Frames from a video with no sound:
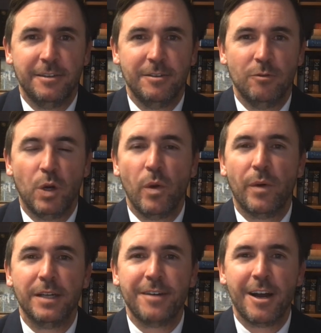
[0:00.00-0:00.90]
What do we
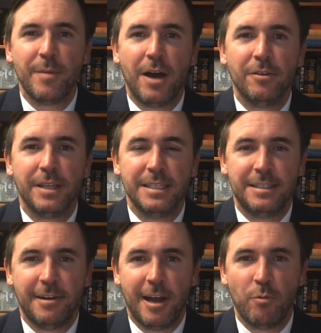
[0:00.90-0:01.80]
want to talk about this
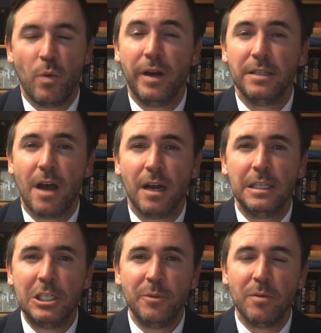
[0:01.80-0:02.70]
time? We want to talk a
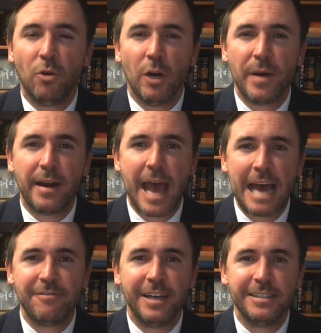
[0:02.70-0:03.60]
little bit more about
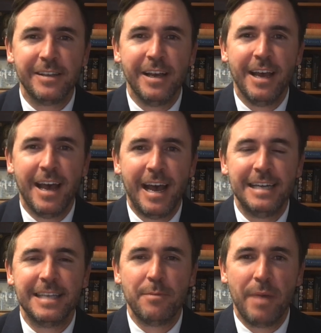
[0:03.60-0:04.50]
Advent
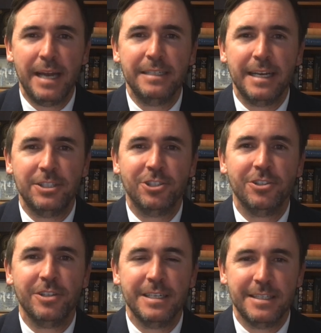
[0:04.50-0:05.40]
as a
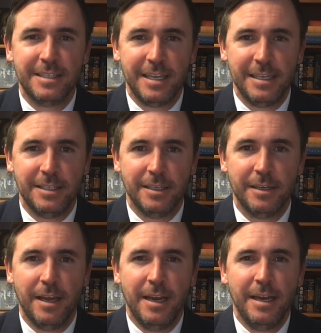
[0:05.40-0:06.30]
penitential season.
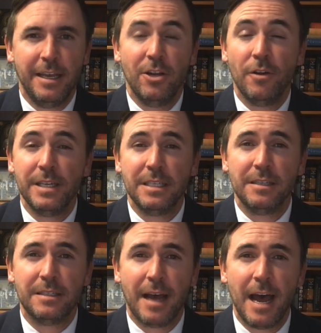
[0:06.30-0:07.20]
You know, this is a
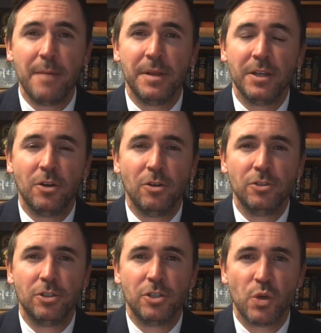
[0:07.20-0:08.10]
time in the
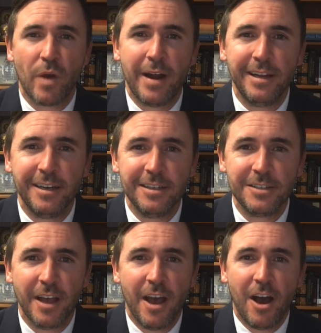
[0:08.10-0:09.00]
culture surrounding us
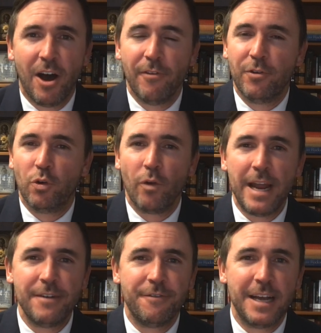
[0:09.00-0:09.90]
of
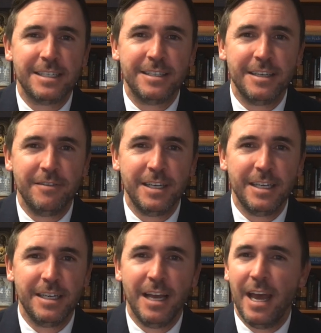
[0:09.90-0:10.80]
great
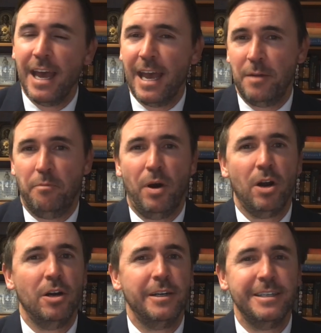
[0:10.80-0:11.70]
festivity and
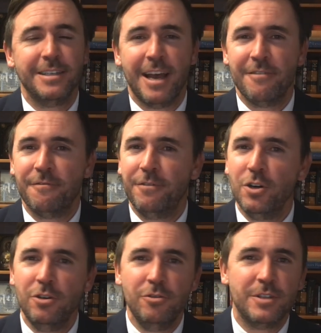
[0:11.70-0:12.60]
parties and
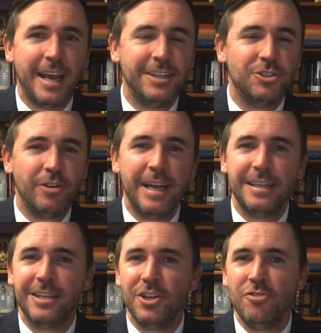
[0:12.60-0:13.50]
foods and
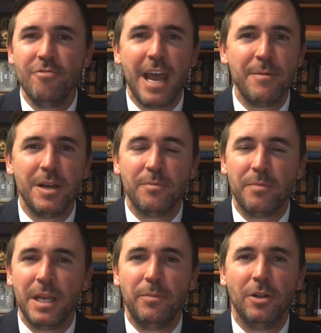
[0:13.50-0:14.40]
drinks and you name it.
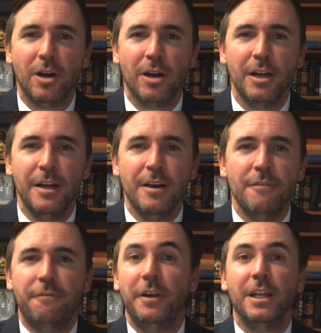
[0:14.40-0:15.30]
People are
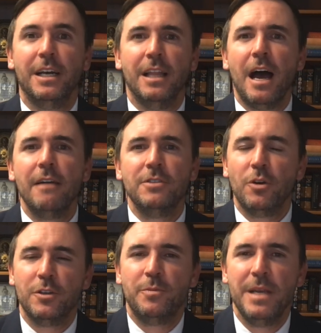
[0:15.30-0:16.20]
feeling alive, so to
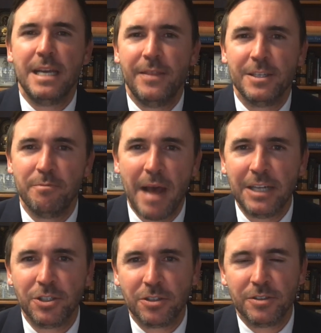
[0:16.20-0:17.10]
speak, in this
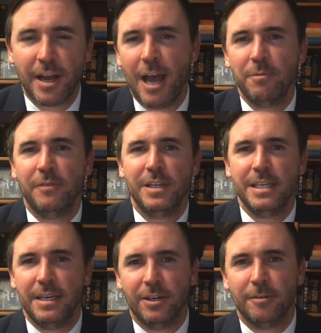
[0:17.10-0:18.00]
magical time of the
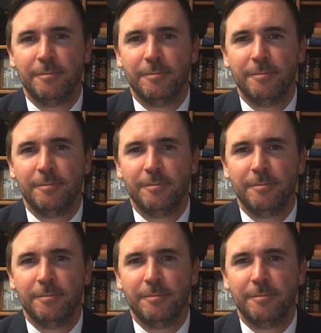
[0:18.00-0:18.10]
year.